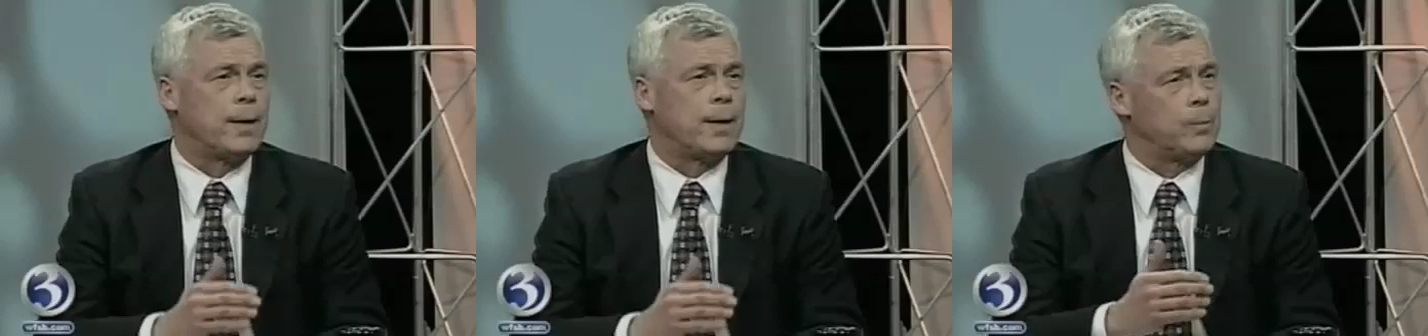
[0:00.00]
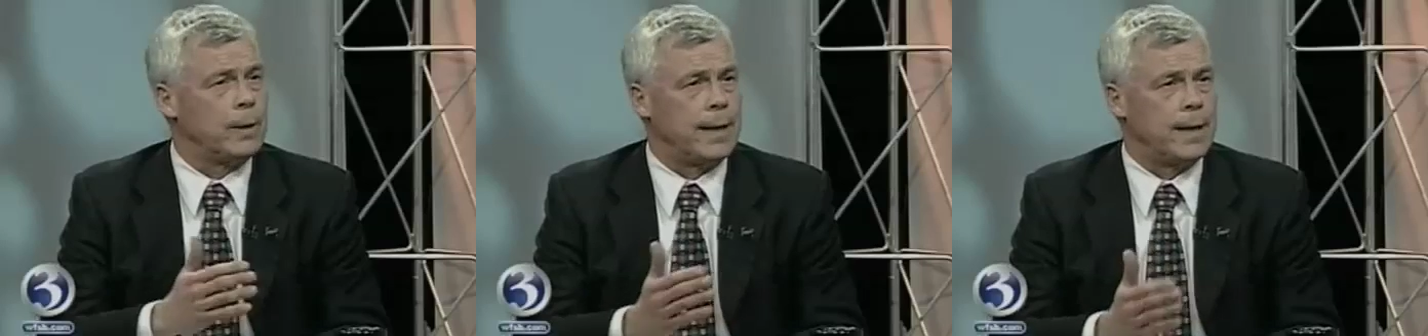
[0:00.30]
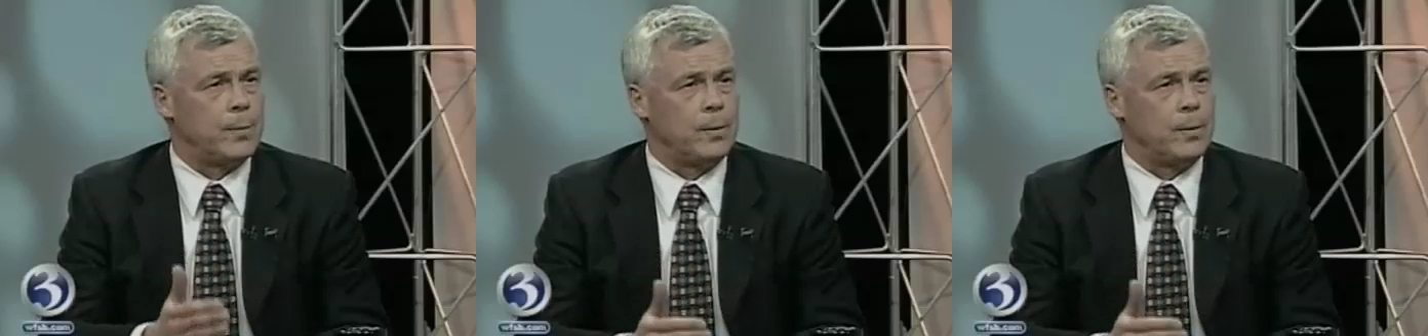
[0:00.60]
trying to lay
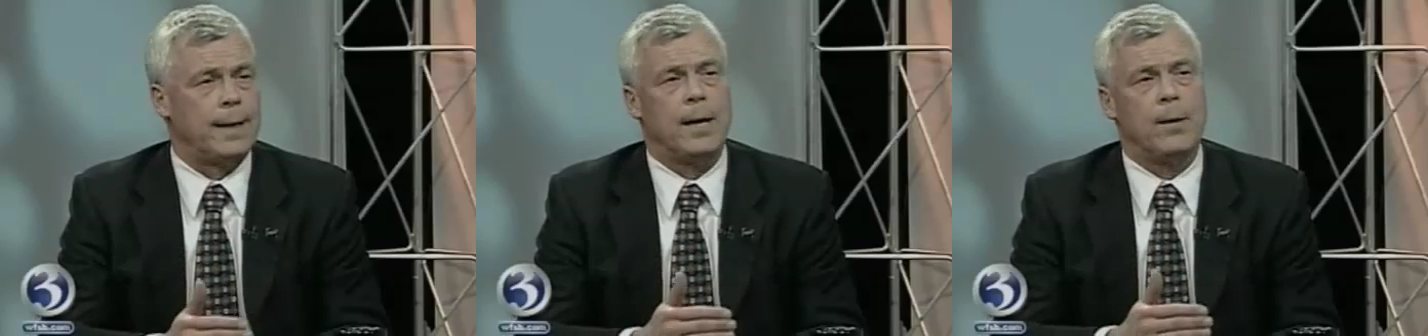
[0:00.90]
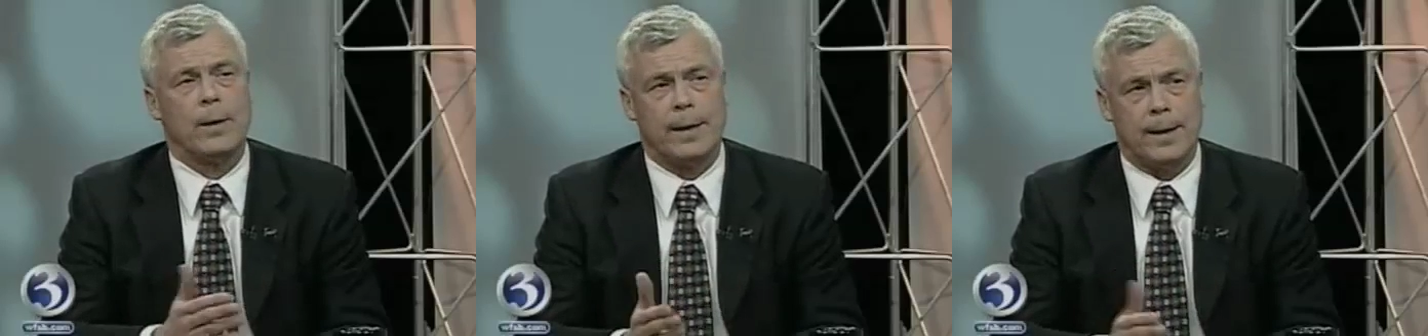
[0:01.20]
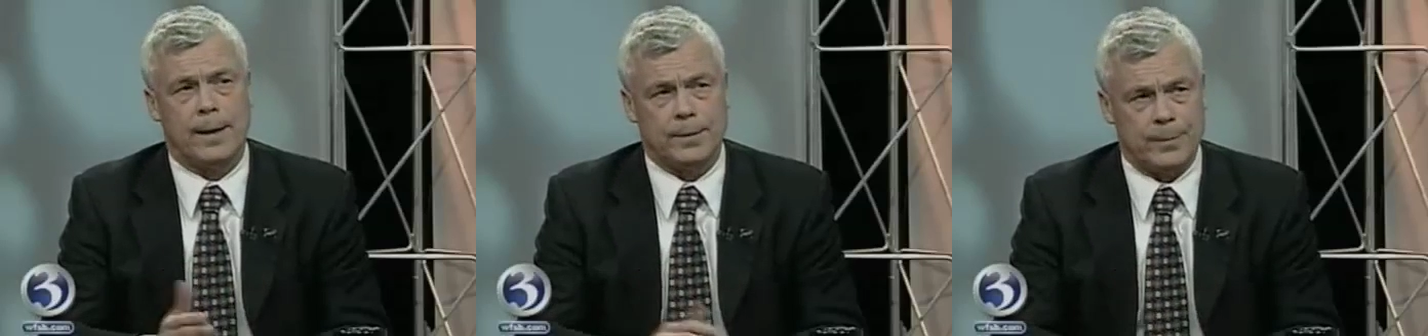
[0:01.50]
out a plan, how would I
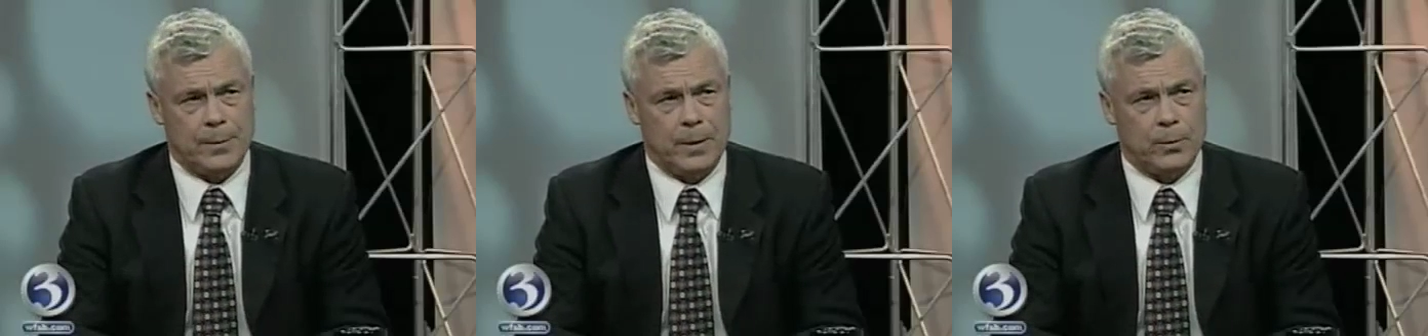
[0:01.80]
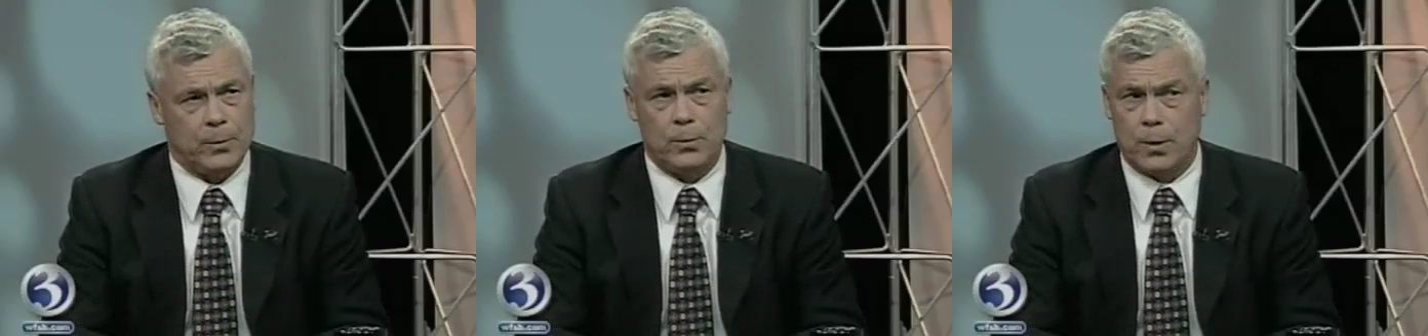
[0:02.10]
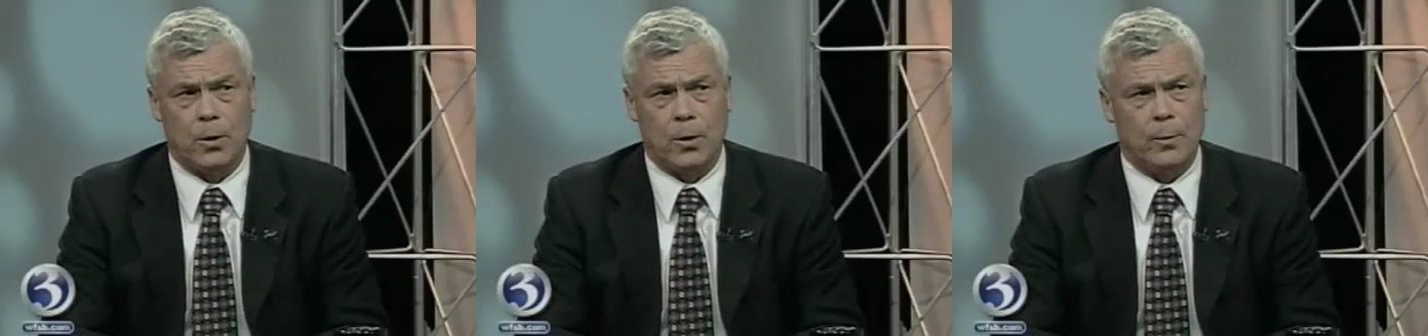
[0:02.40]
get out to meet people who
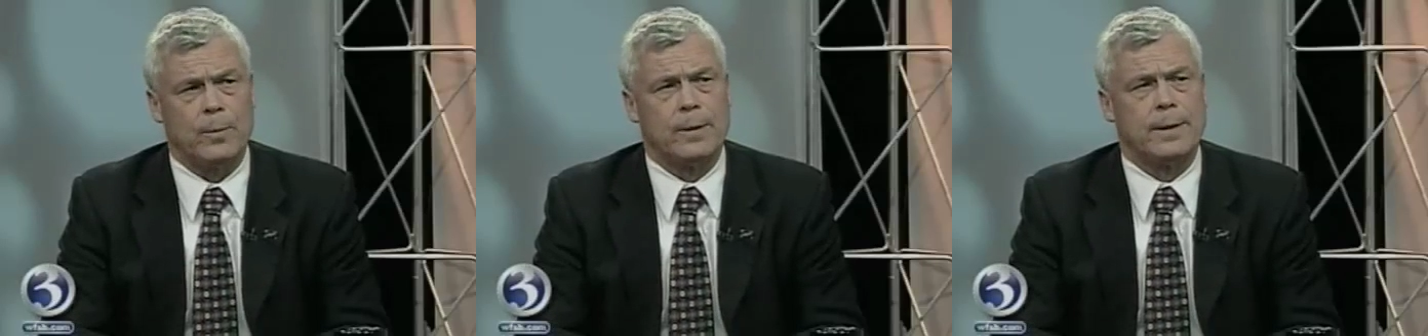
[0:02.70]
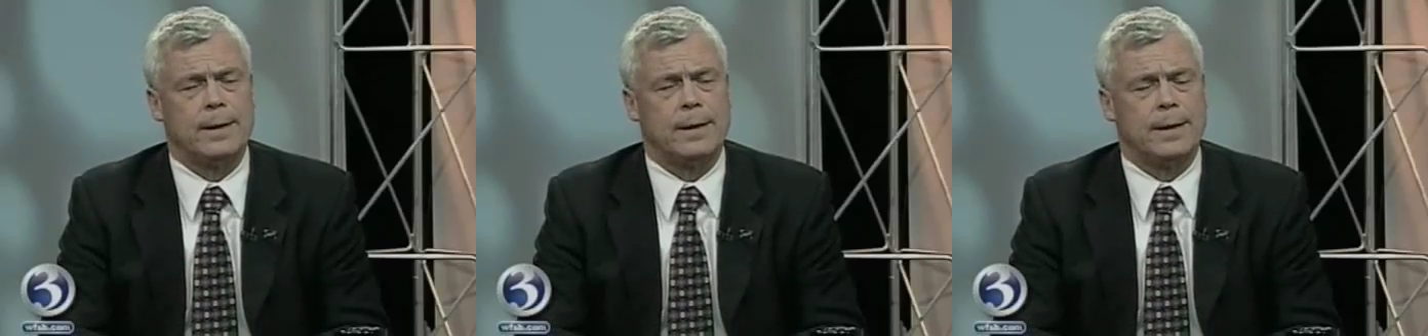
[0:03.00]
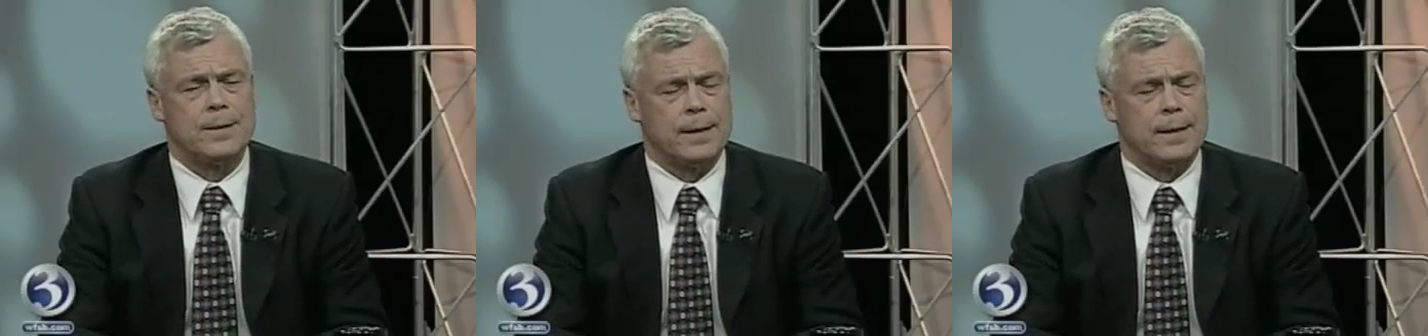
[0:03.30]
don't know me, particularly
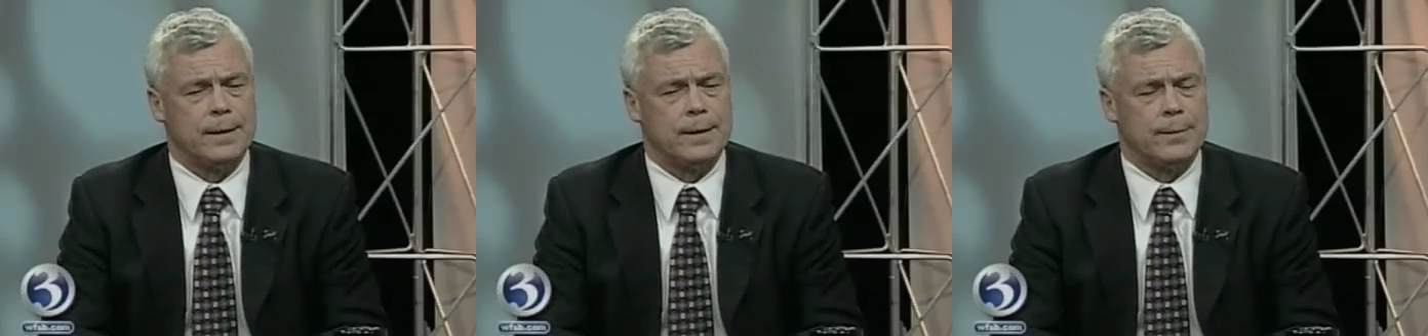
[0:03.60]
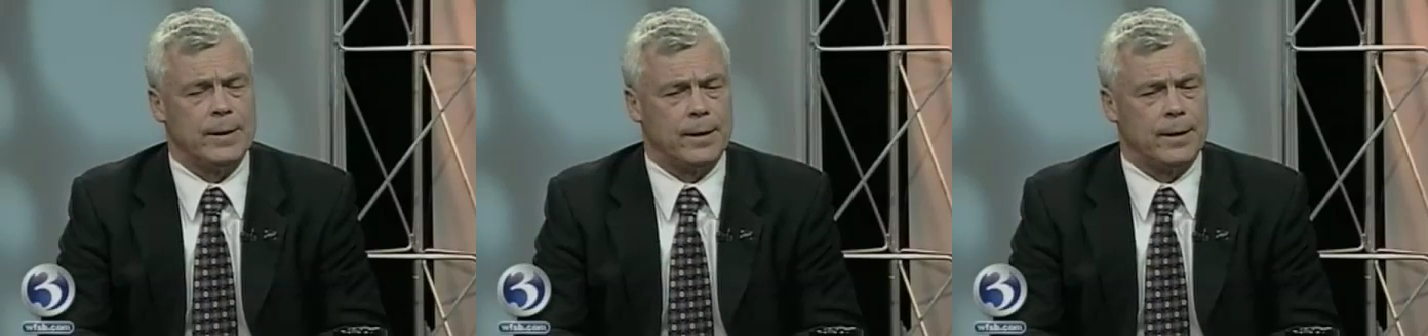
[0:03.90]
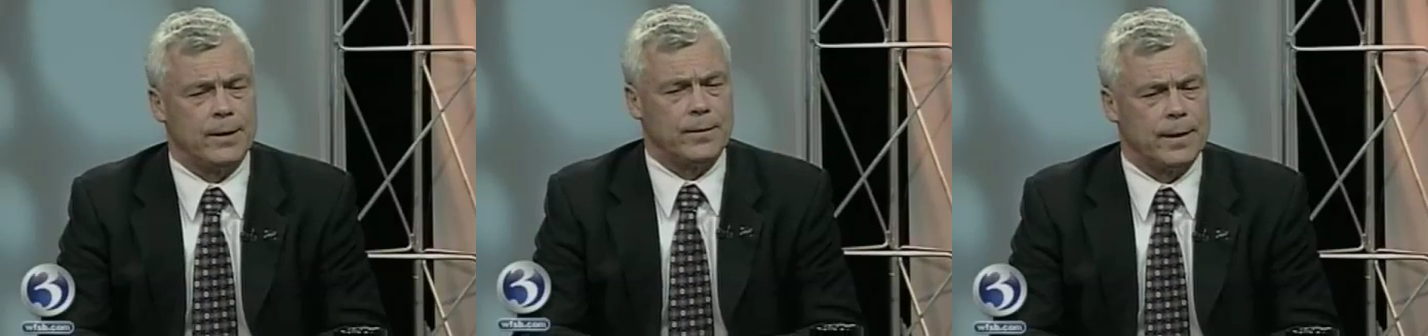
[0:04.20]
outside of the immediate
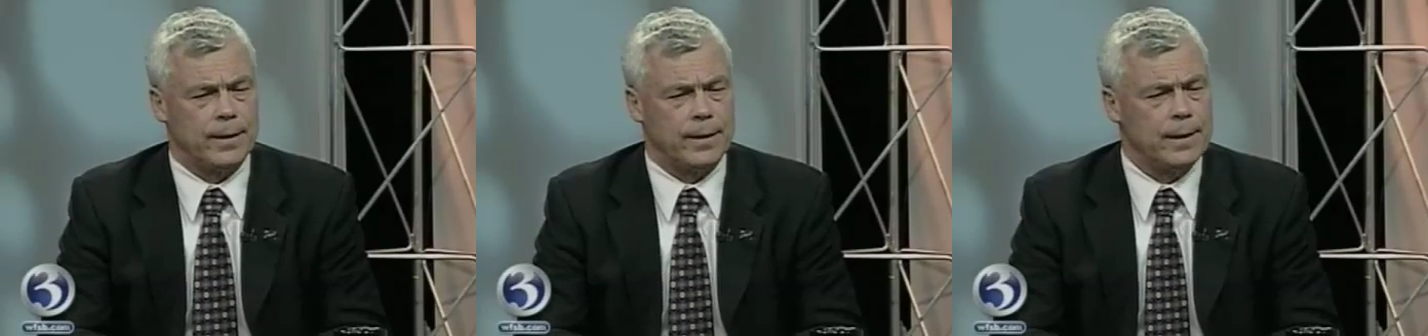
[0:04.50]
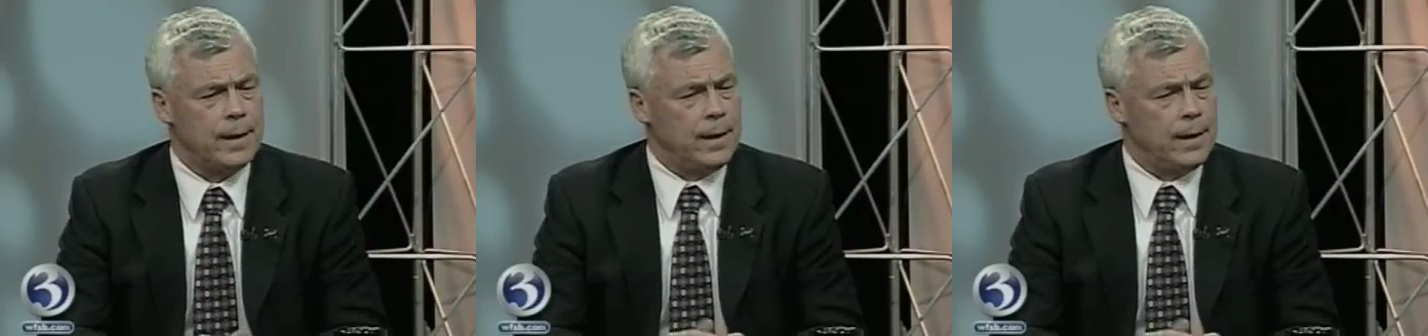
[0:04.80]
Hartford area.